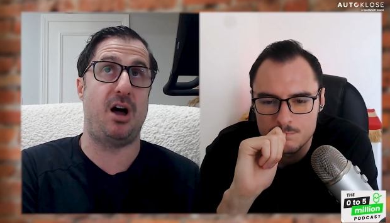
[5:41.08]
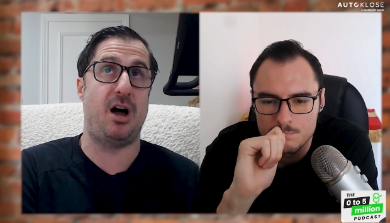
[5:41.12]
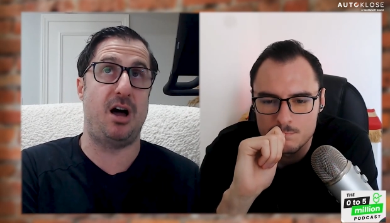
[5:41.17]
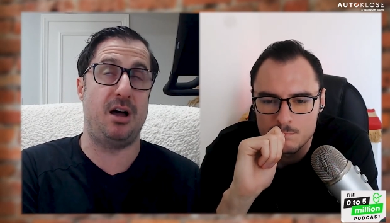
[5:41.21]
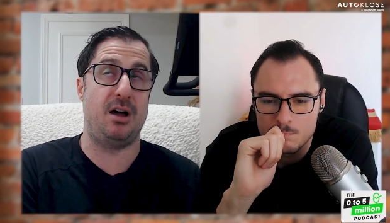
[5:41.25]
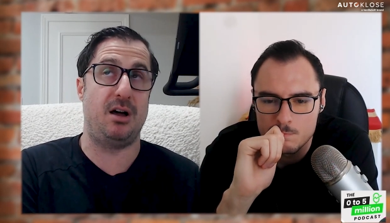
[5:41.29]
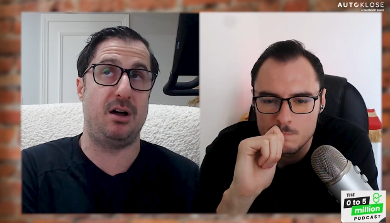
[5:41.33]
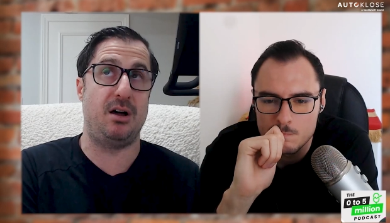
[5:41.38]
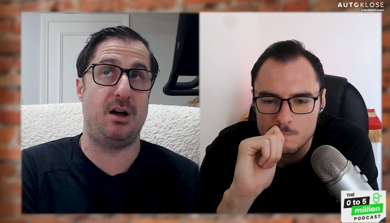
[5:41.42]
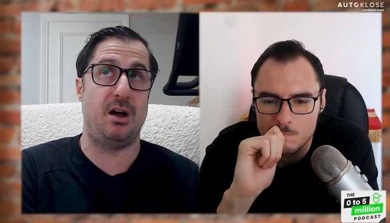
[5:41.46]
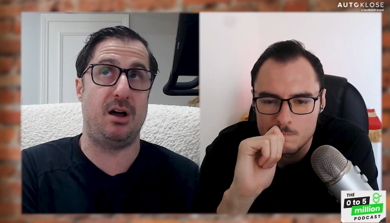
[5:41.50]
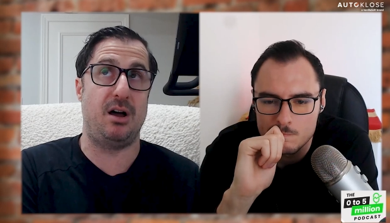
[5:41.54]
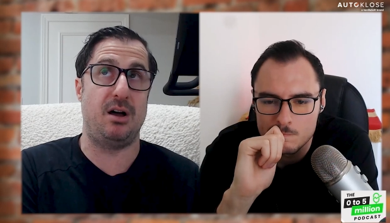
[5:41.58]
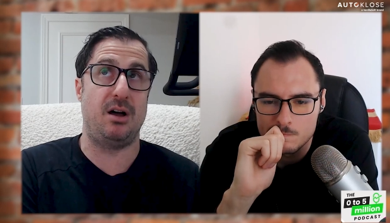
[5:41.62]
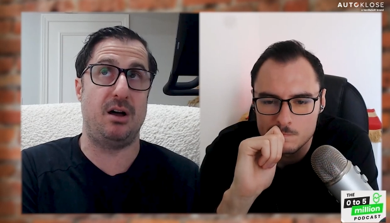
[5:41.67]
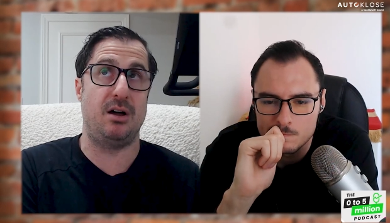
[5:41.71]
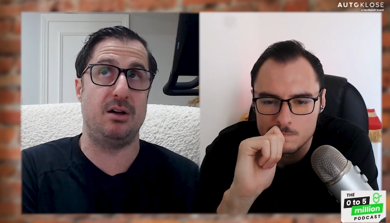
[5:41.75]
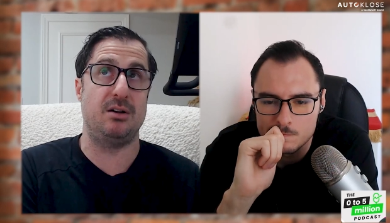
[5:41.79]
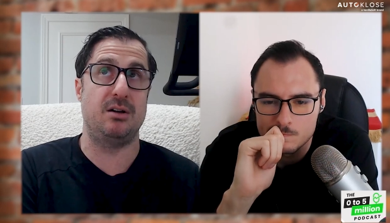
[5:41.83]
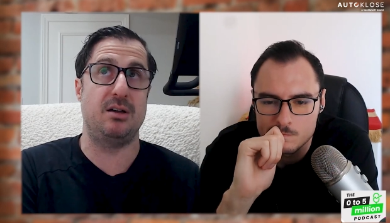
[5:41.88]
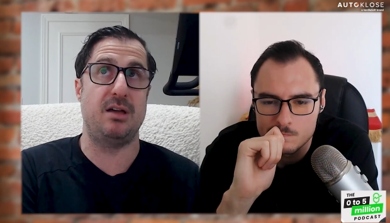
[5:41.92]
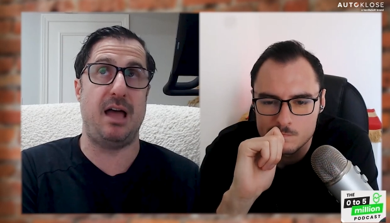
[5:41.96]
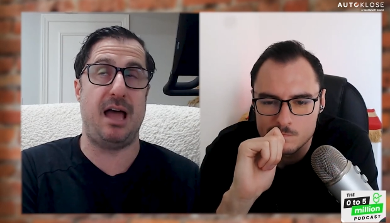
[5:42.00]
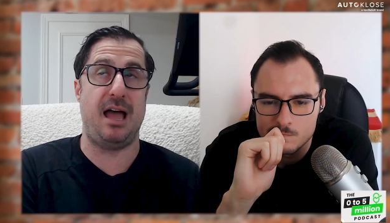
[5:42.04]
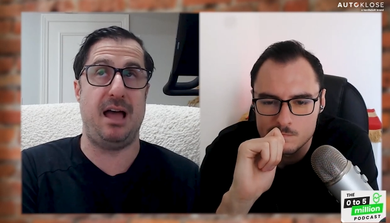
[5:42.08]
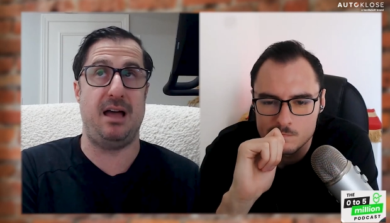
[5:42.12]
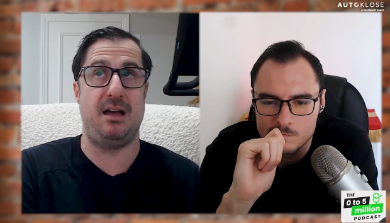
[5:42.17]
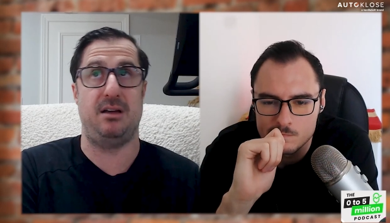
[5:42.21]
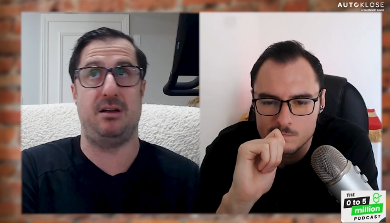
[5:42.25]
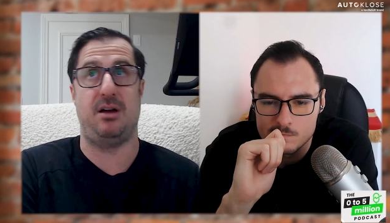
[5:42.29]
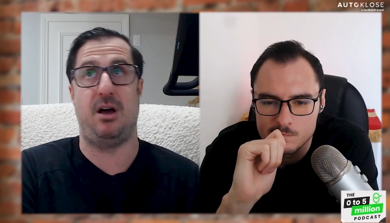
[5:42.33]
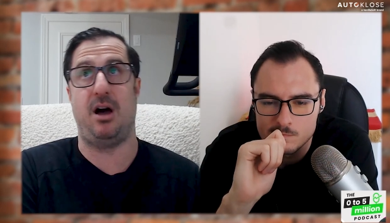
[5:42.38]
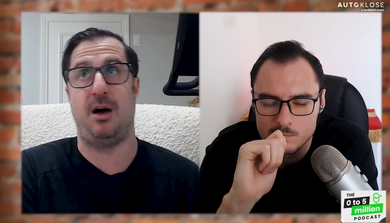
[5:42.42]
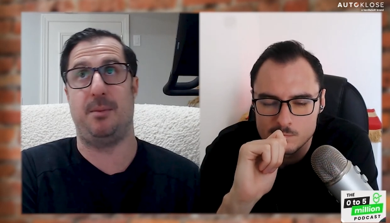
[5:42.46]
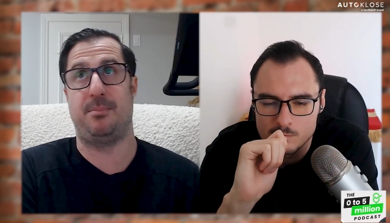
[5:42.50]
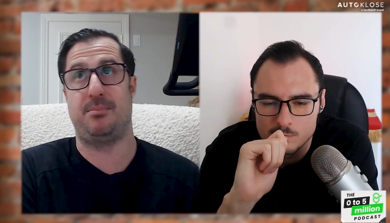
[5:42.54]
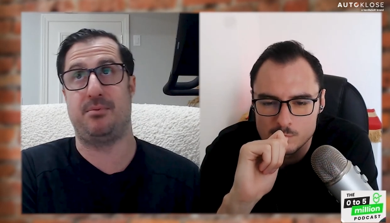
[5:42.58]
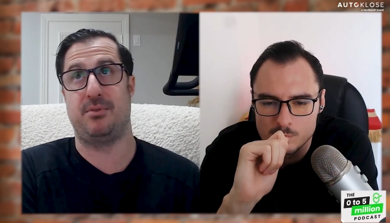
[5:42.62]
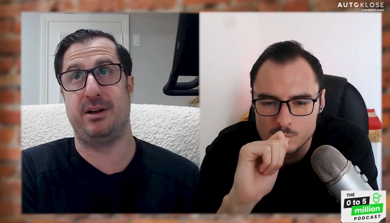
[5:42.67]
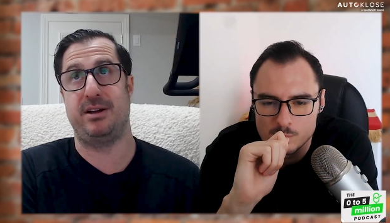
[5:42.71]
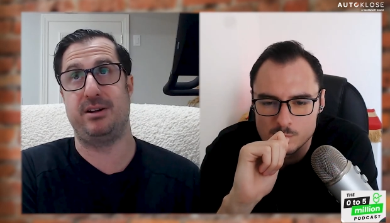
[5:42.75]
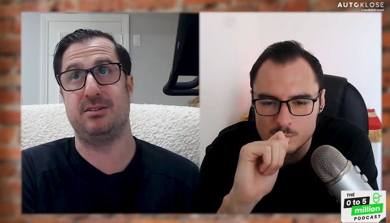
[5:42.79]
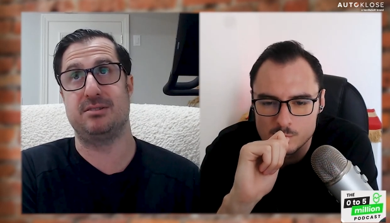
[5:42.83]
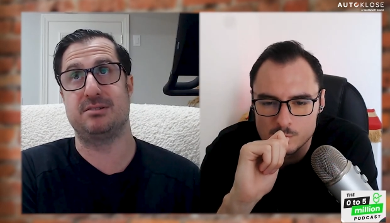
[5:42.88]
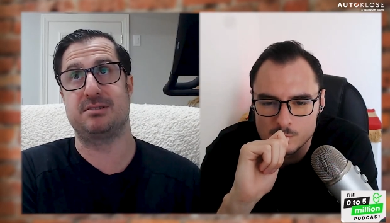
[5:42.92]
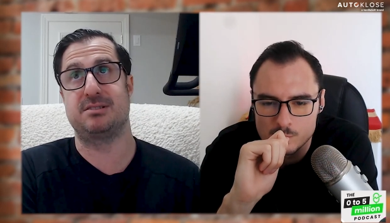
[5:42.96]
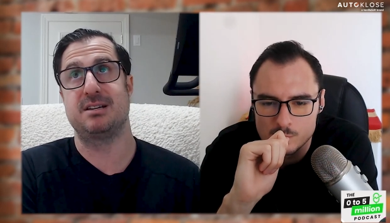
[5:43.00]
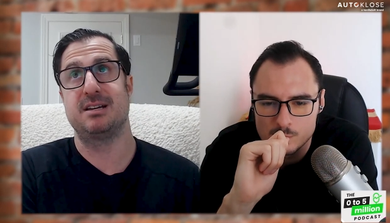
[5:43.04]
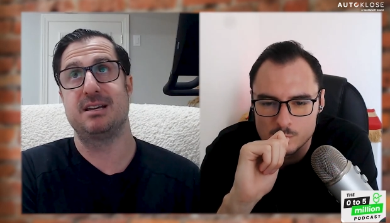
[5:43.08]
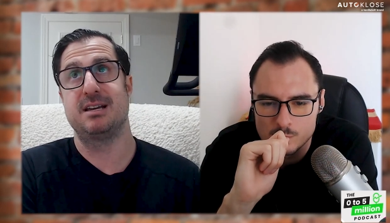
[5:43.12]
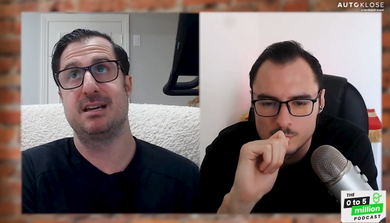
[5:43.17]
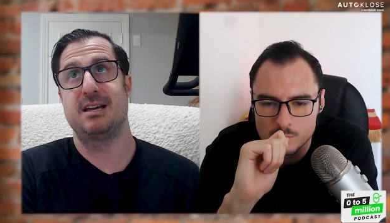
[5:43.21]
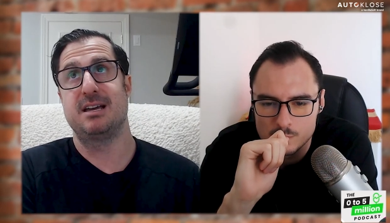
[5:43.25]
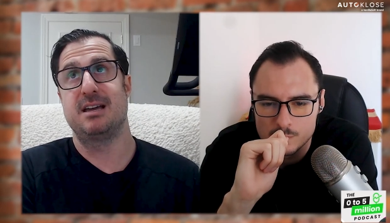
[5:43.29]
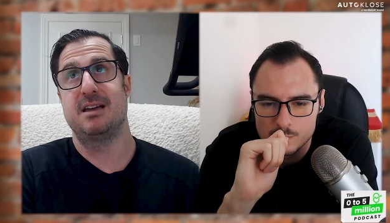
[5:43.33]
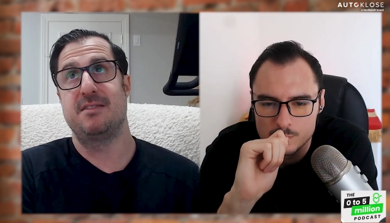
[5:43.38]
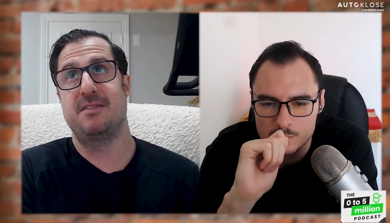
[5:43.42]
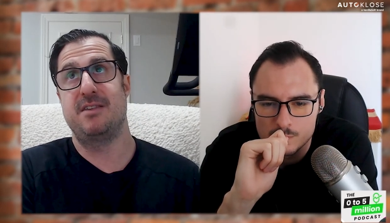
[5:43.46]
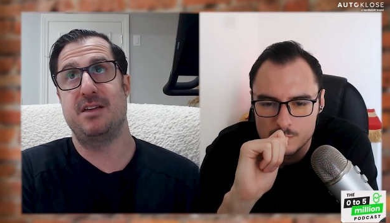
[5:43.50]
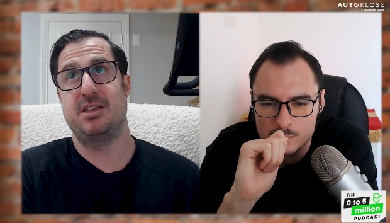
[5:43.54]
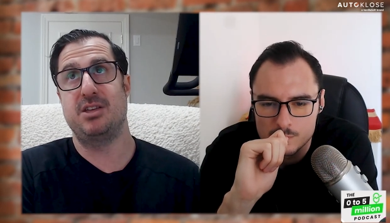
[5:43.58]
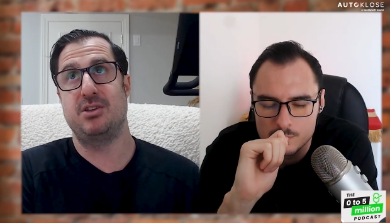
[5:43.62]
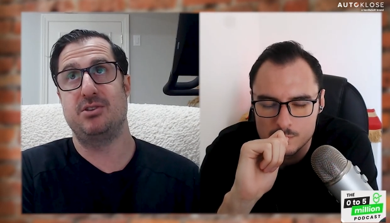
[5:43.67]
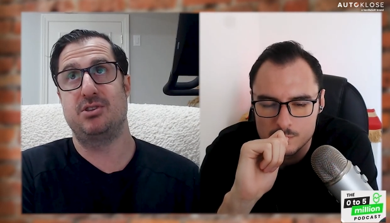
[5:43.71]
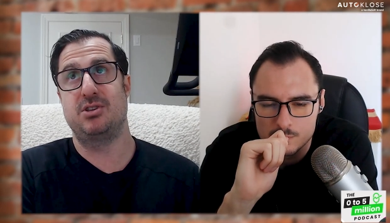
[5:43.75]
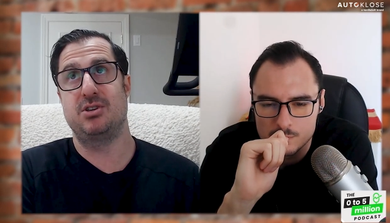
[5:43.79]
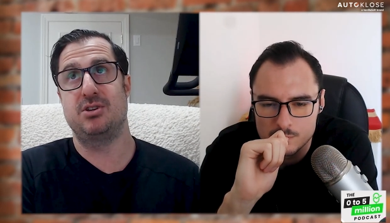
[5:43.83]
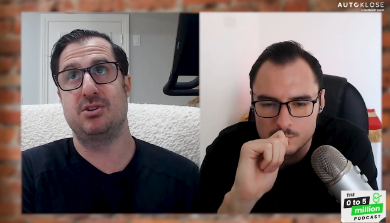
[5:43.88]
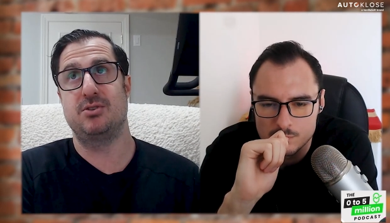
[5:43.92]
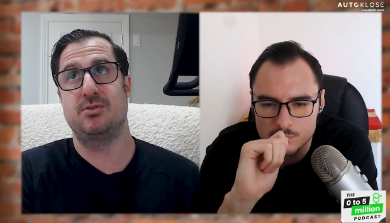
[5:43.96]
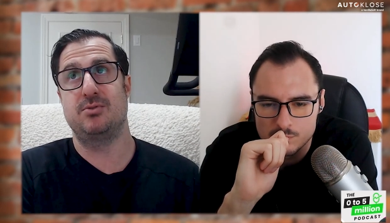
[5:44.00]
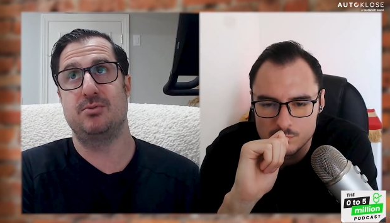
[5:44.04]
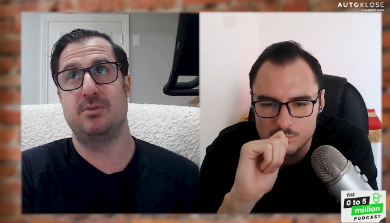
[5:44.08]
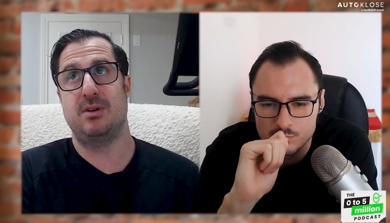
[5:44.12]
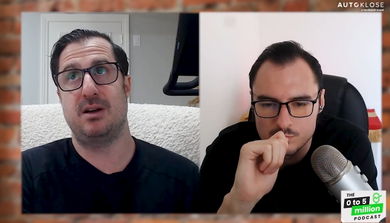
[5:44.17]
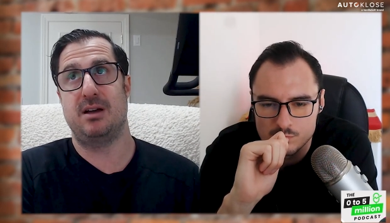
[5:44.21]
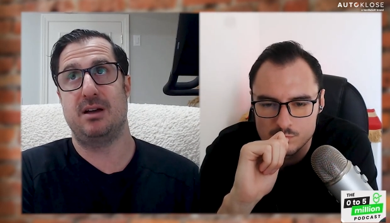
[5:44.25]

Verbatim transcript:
Speaker 1: op- operators than you do